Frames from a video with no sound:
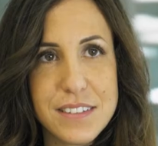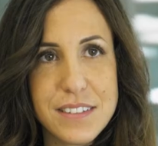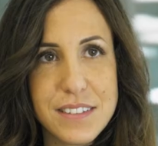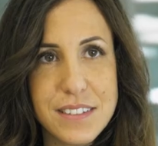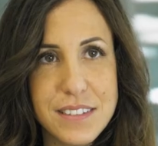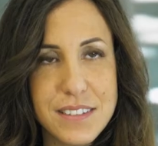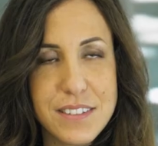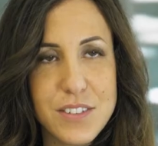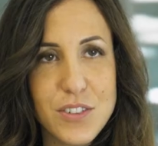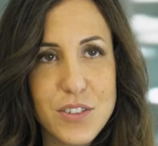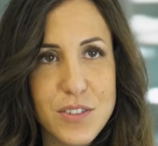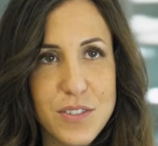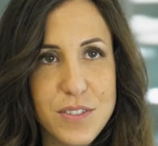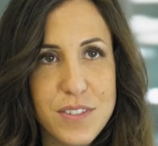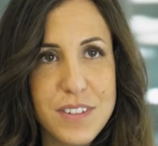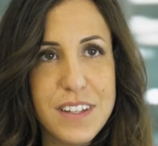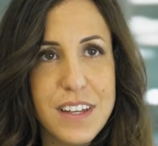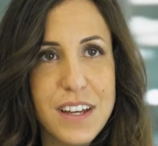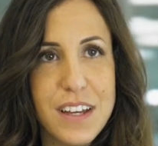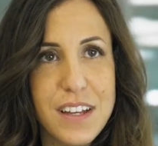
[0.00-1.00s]
entrepreneur?
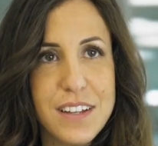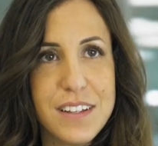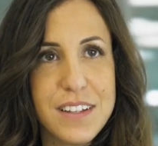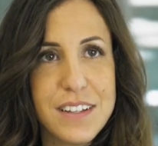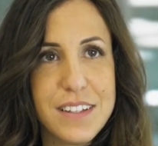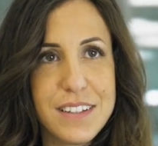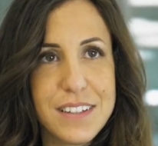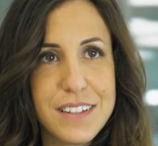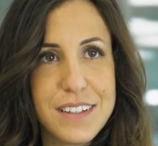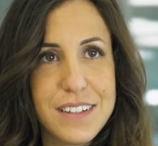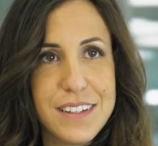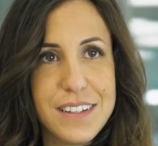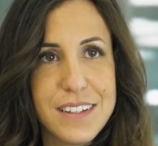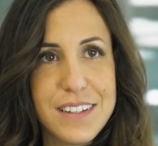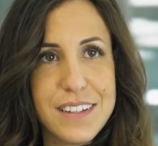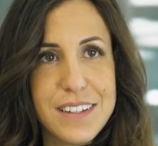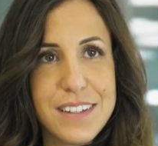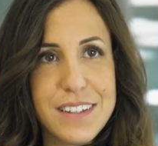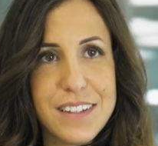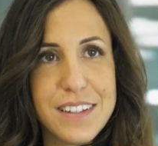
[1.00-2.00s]
Yeah. You know, maybe as a
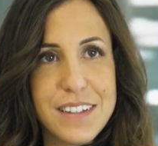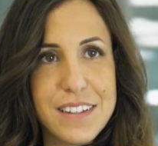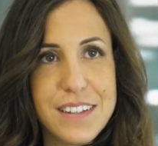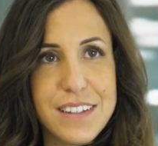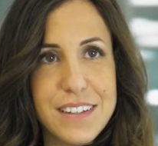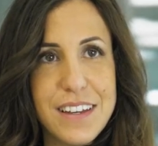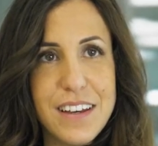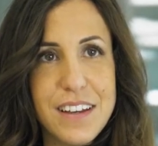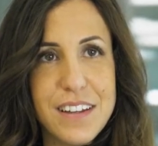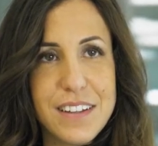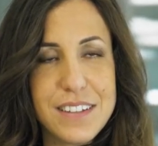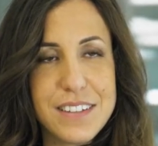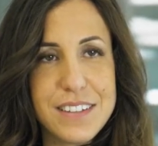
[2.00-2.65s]
mentor, yeah.